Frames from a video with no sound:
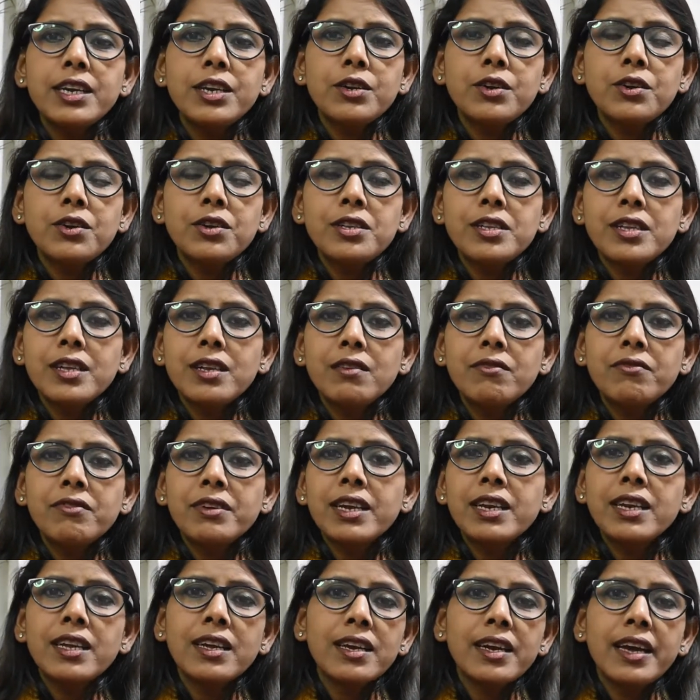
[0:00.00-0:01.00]
yourself
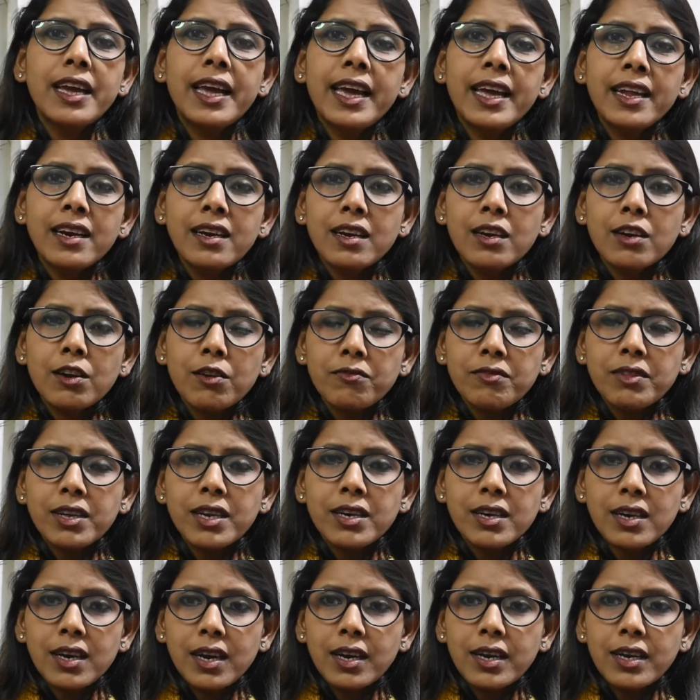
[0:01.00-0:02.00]
getting a haircut of
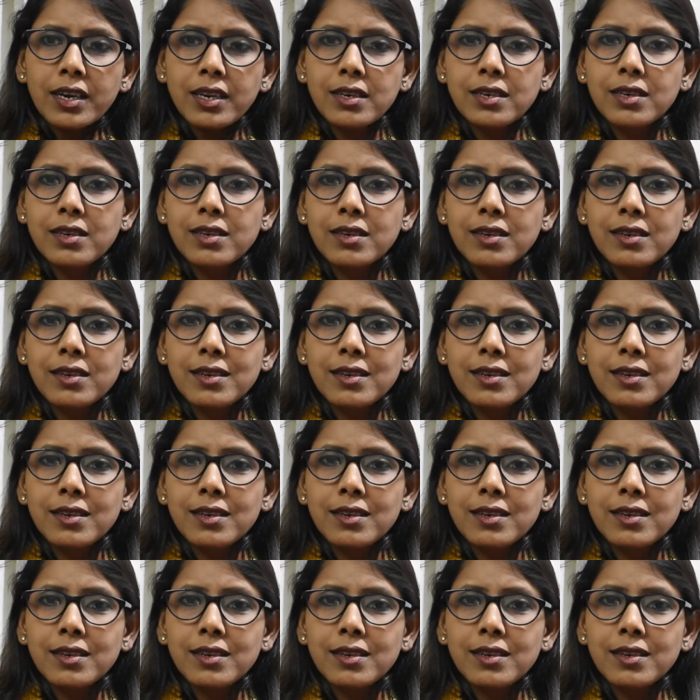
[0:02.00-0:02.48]
that kind.